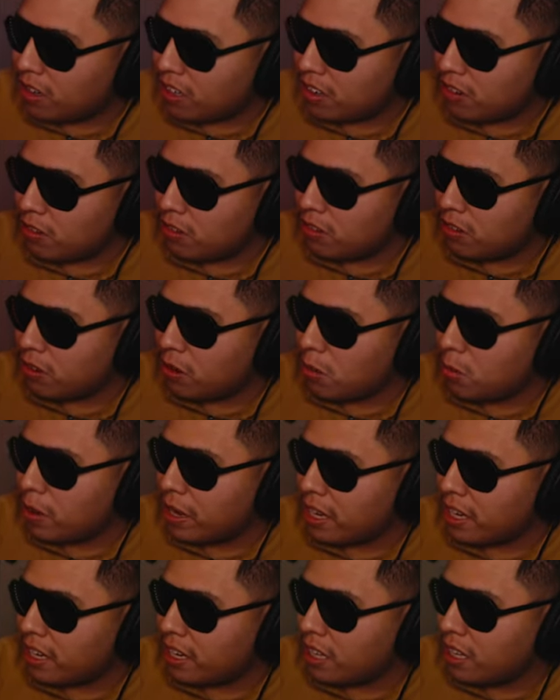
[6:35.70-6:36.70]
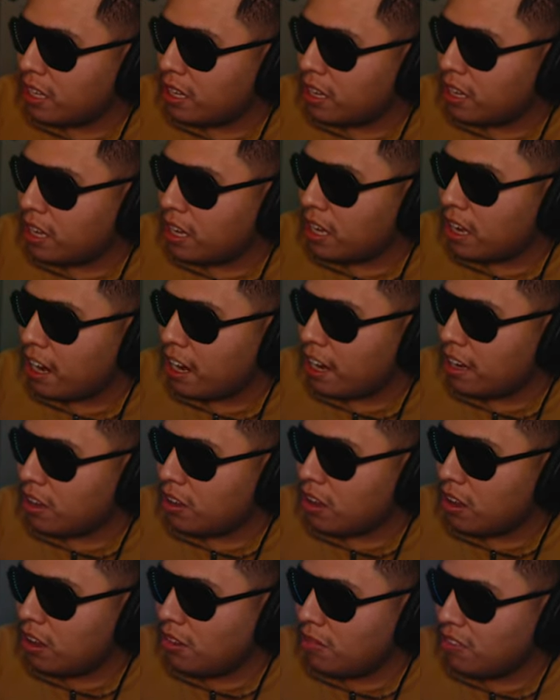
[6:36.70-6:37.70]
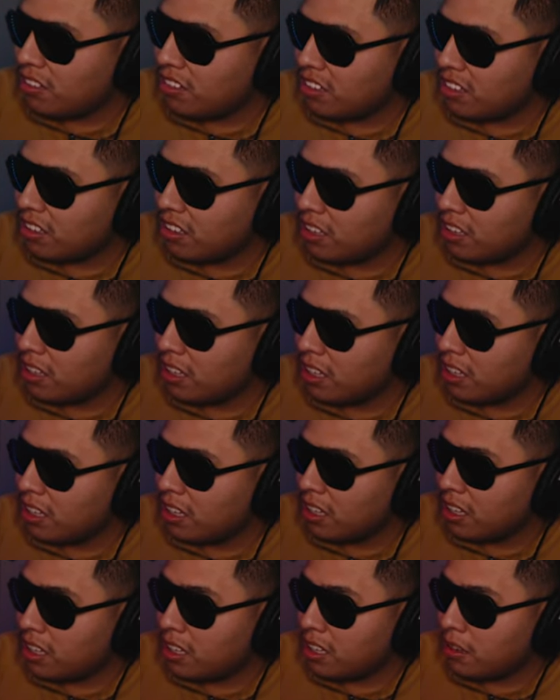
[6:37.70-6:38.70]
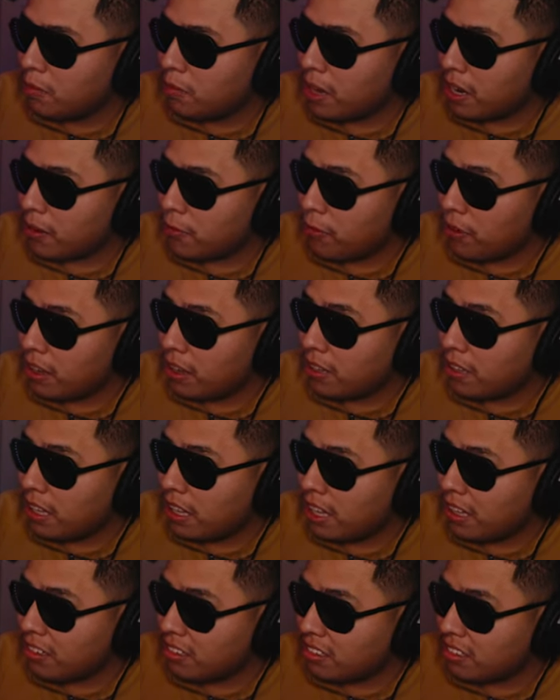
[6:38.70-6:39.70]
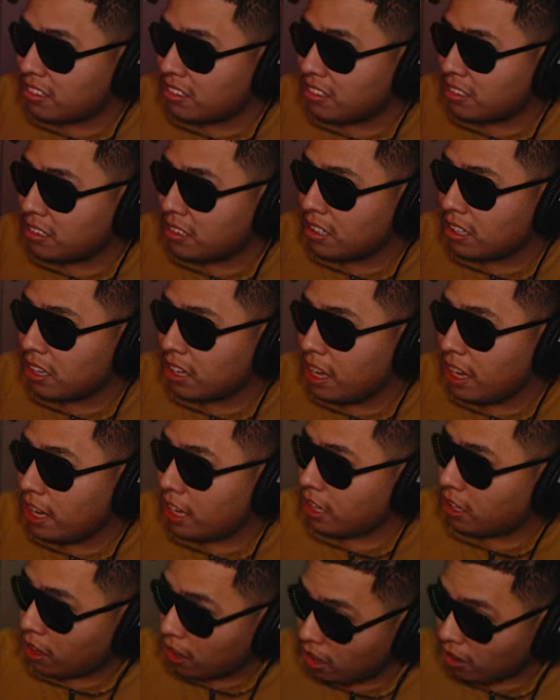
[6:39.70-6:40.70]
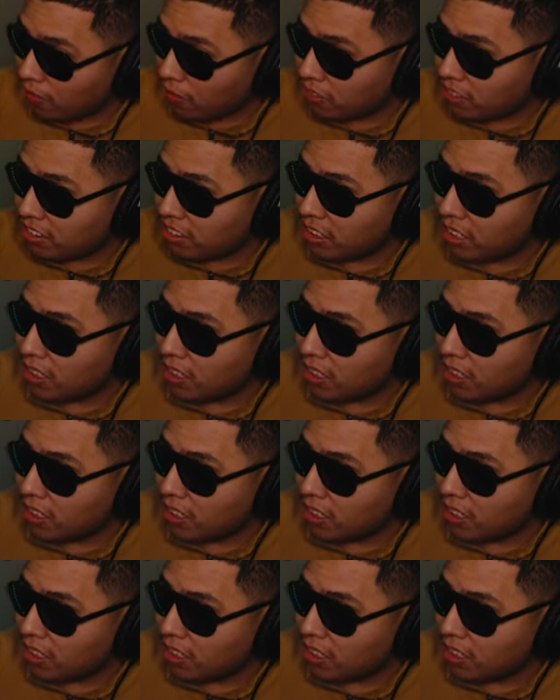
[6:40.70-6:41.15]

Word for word: There's no way. Handcuffs? Magnifying glass? Handcuffs?